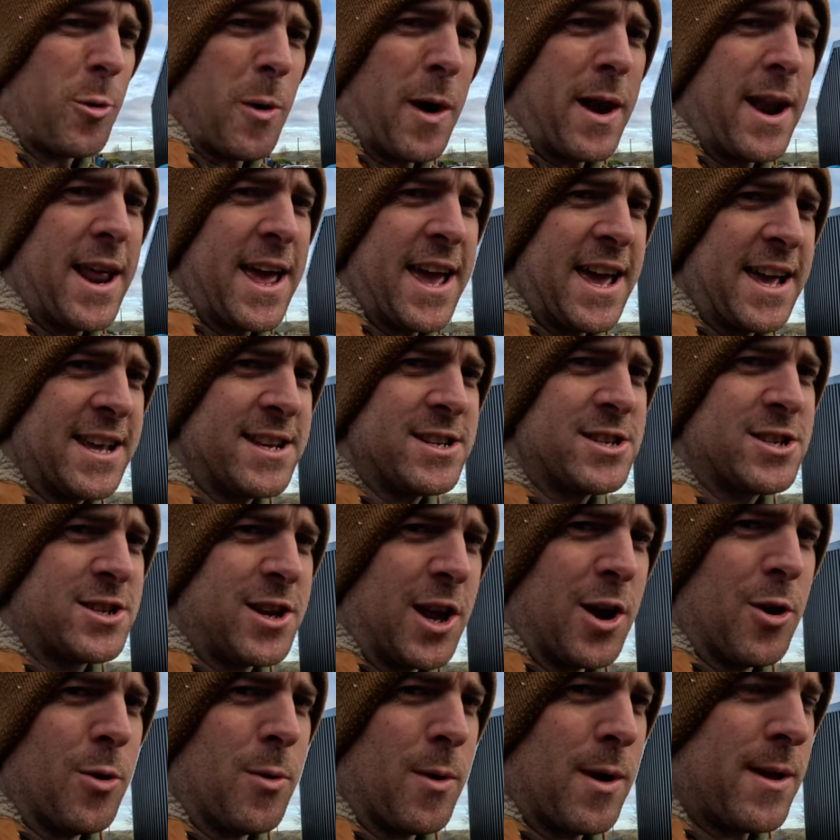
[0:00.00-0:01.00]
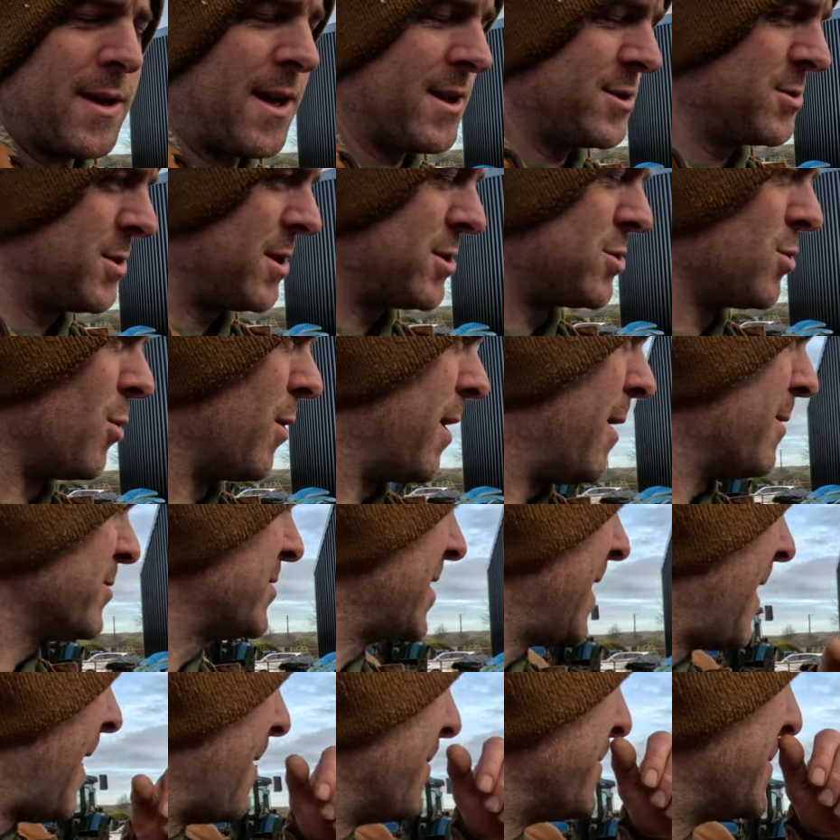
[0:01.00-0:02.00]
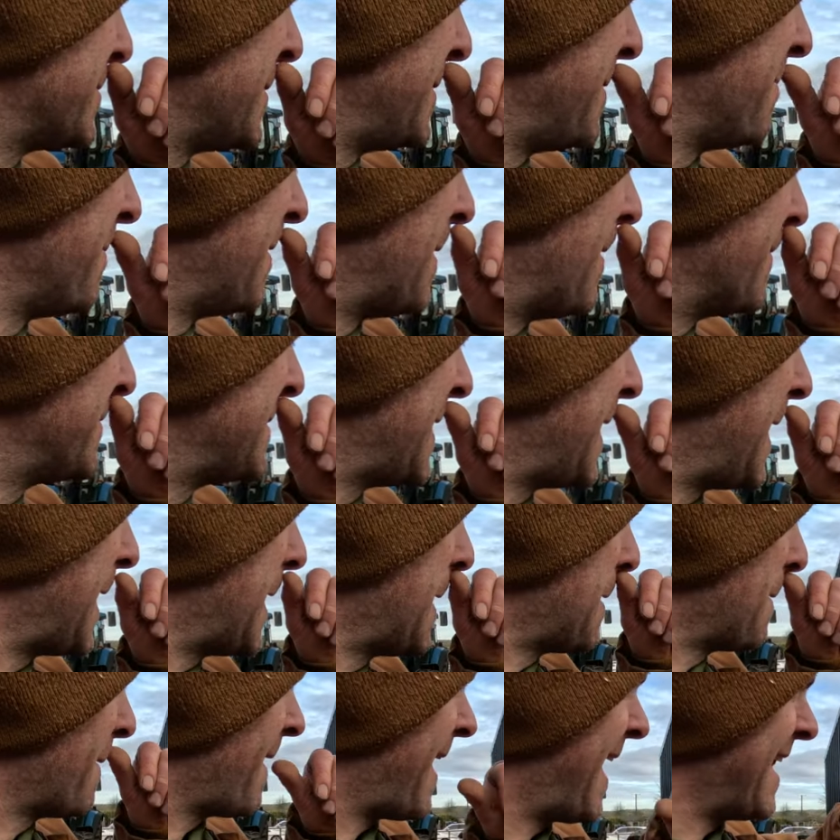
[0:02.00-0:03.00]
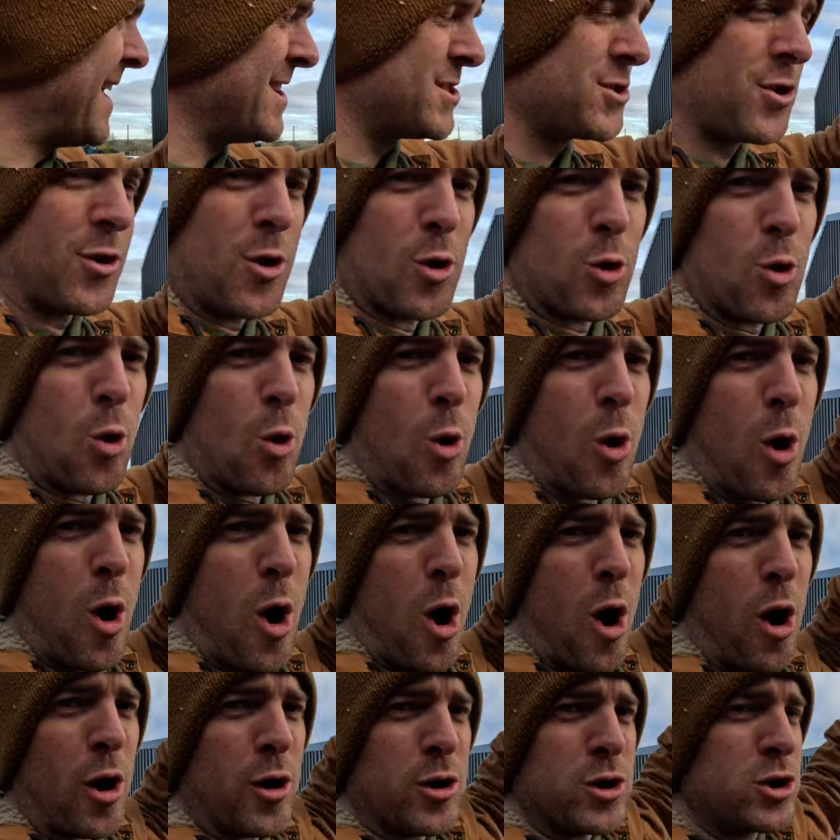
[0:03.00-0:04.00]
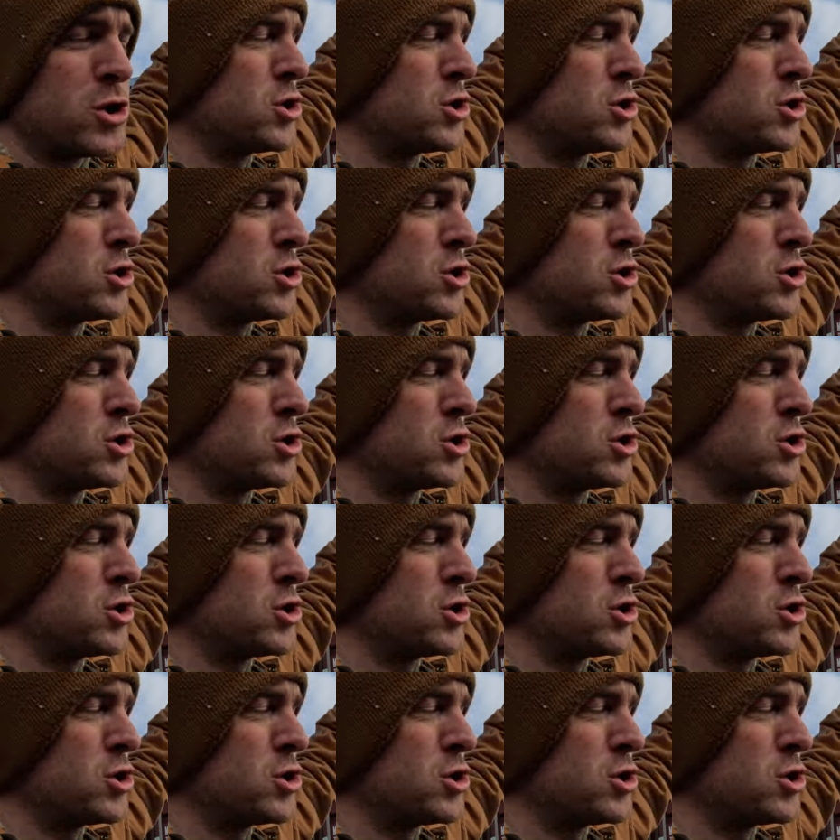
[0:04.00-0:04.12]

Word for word: one is due, that's the sort I was in the middle of saying, and it's going to go on